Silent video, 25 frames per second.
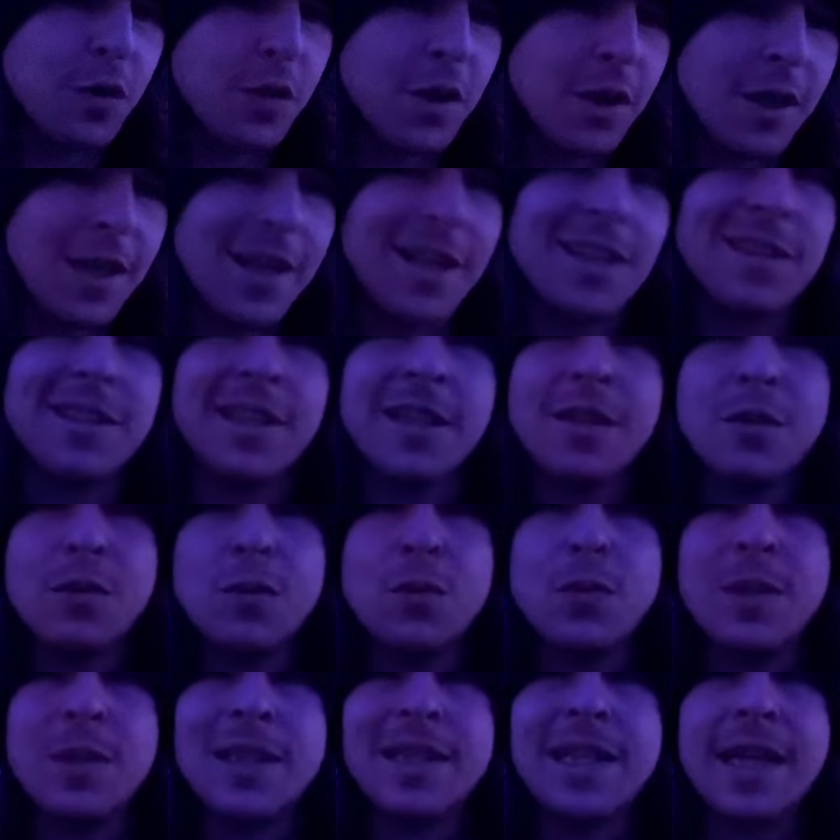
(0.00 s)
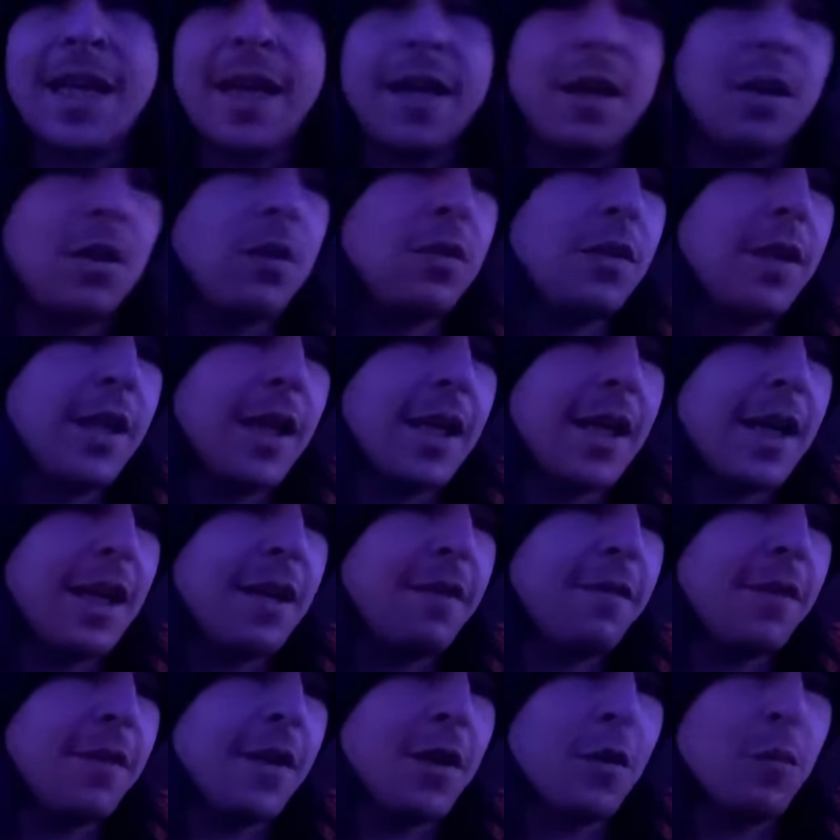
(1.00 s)
you're kind of like, well, what the hell? And it kind
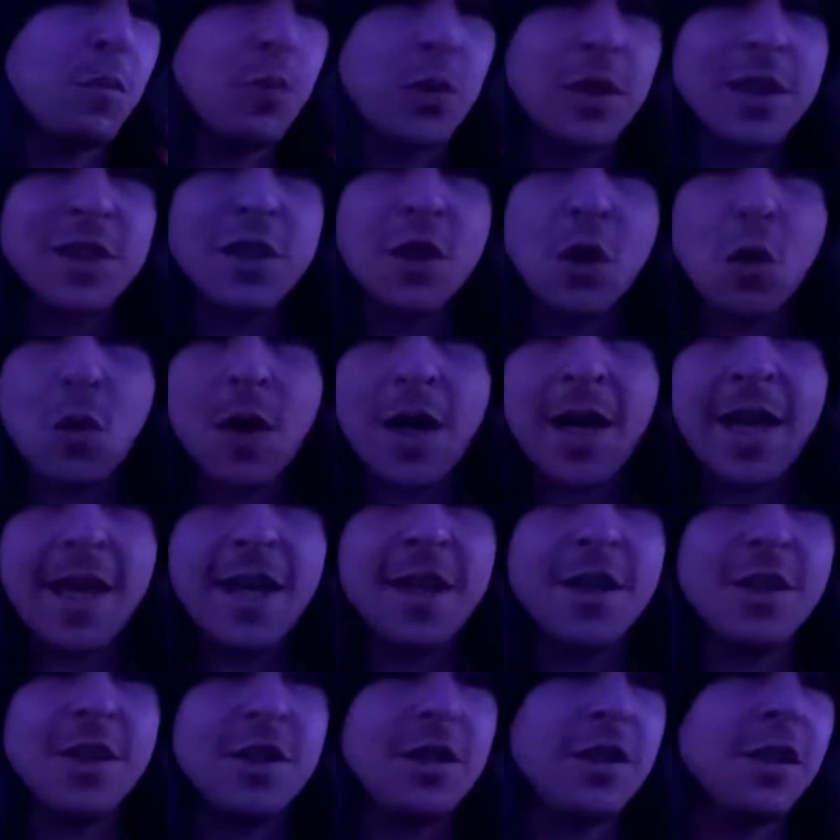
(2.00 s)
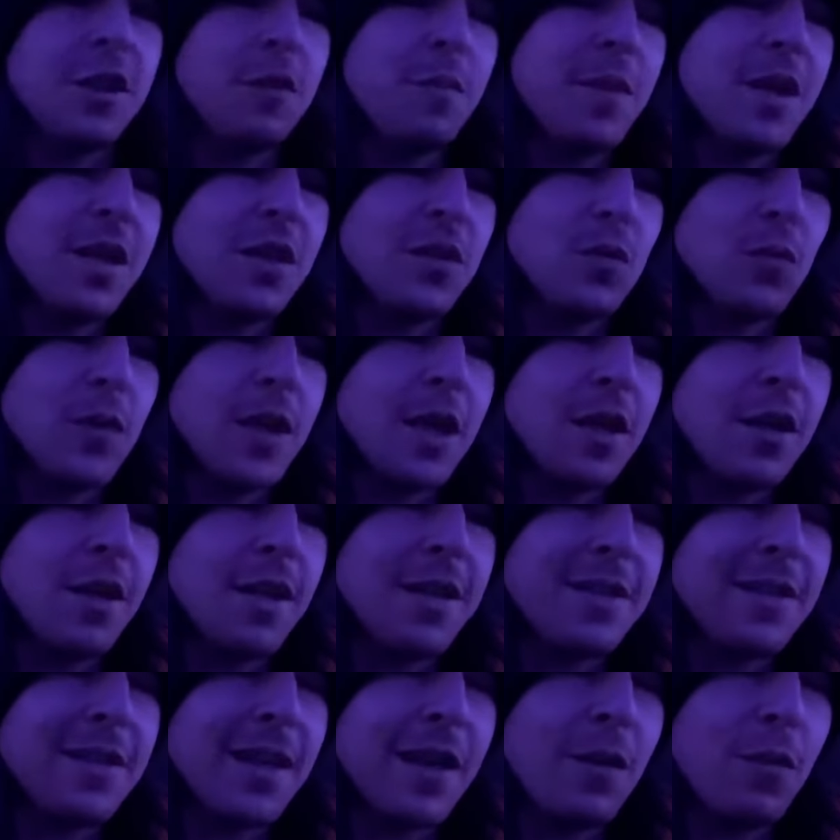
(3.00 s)
of, puts you on edge a little bit as well. And
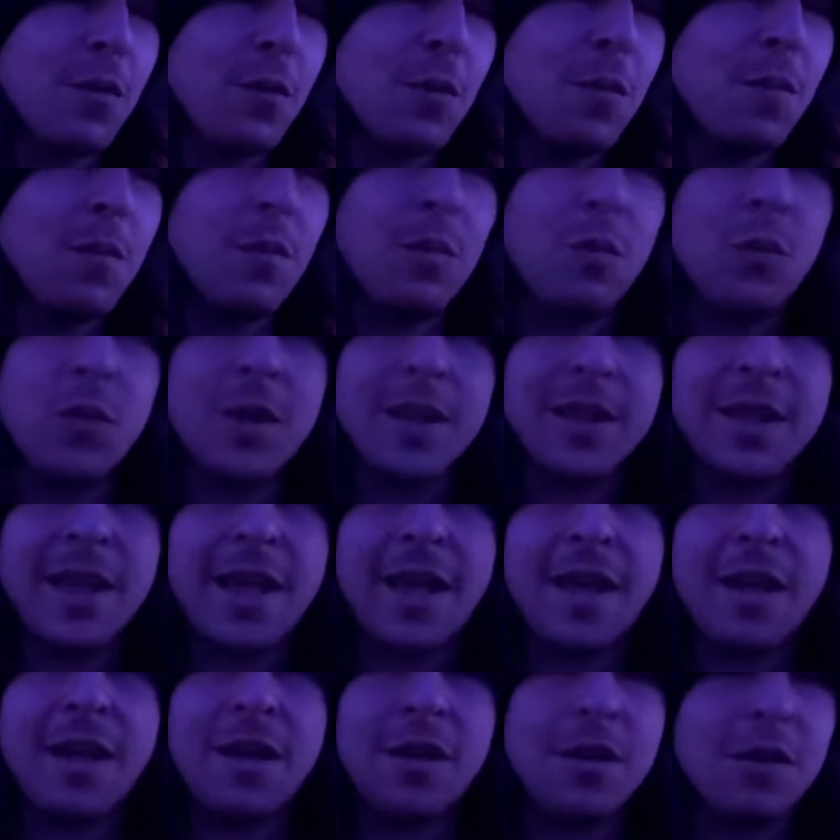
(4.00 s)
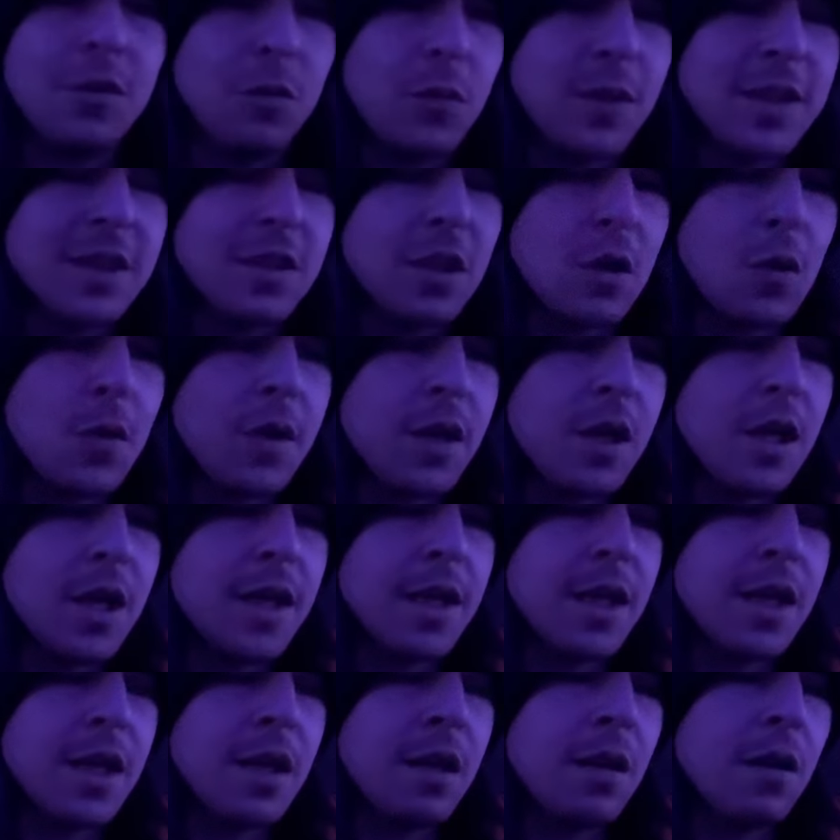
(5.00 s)
it's like, well, what the hell? What's going
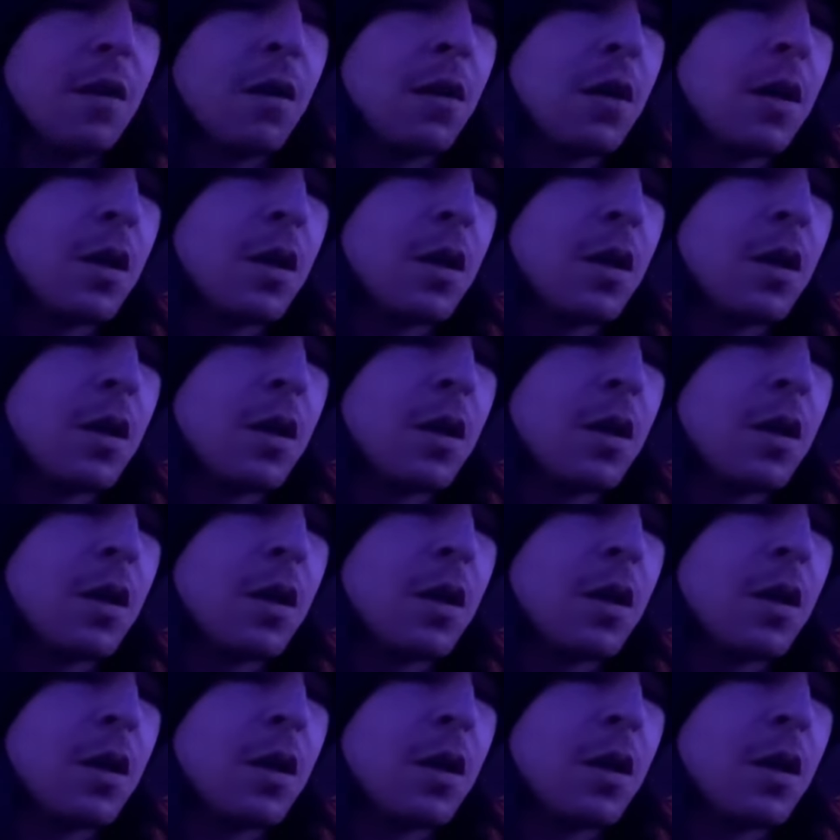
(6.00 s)
on here?